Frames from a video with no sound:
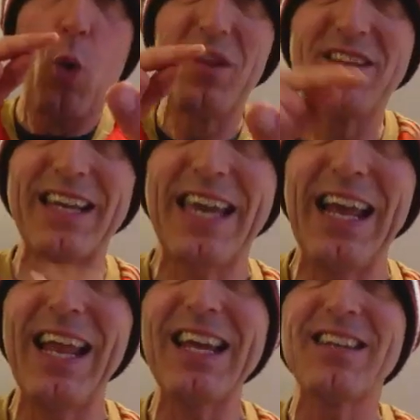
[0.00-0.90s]
with his
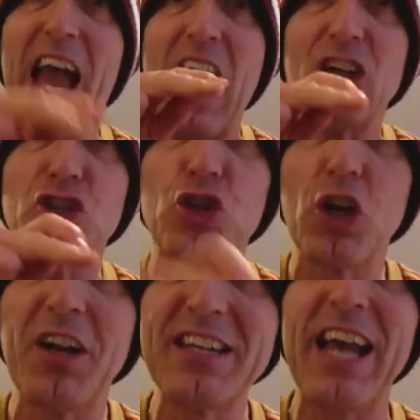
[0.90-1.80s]
Achilles stood
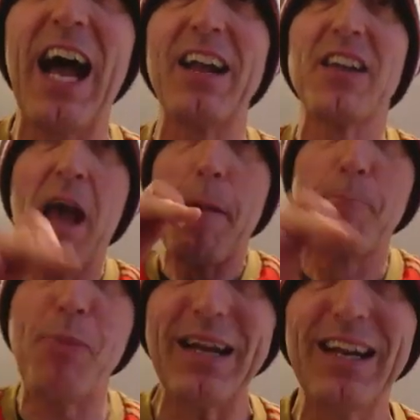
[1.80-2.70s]
on his hand,
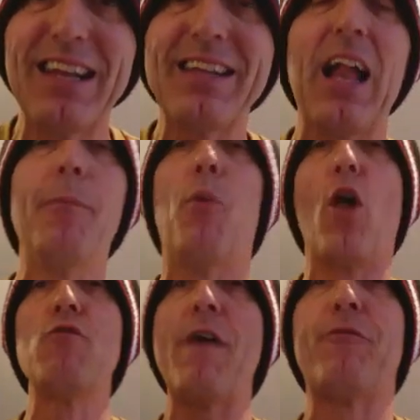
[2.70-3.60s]
battered his
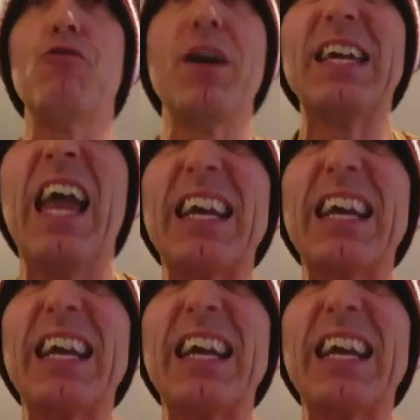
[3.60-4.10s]
elbow. The referee